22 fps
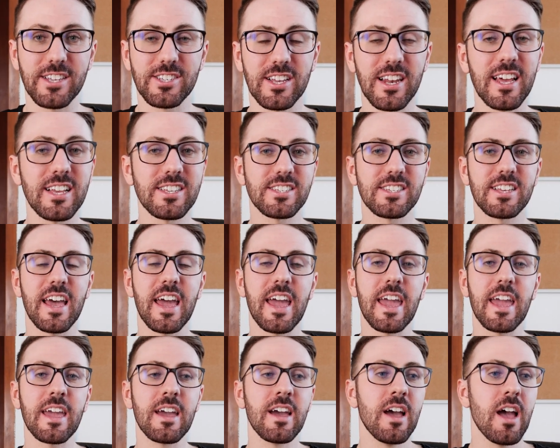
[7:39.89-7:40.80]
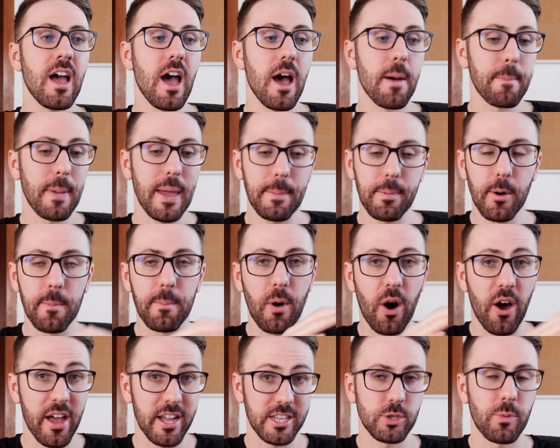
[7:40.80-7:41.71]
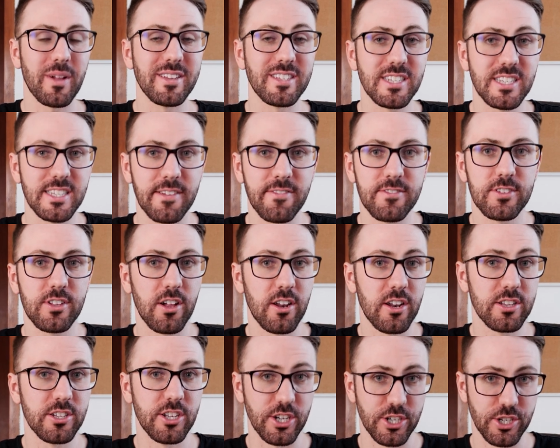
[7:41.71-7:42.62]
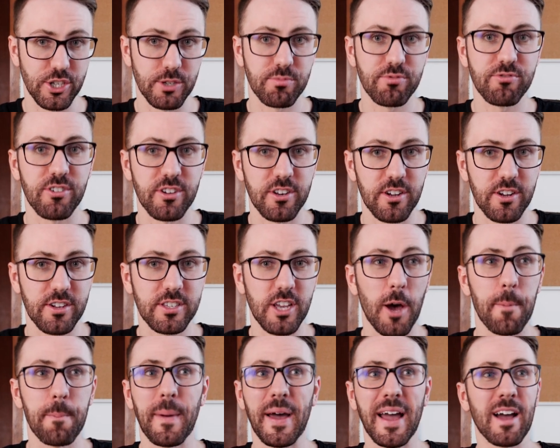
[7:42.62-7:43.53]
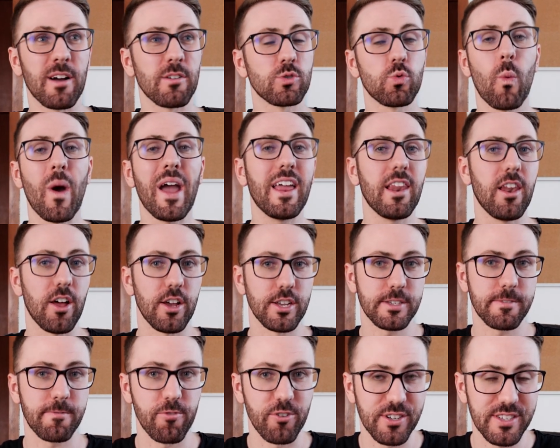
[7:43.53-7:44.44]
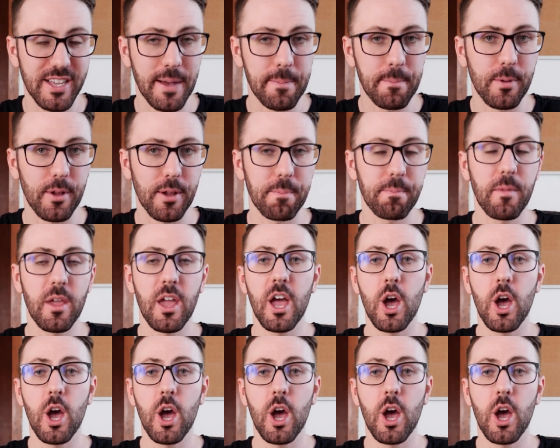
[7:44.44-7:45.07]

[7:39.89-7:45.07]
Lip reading: so let's say people buy a $27 digital product about weight loss, for example.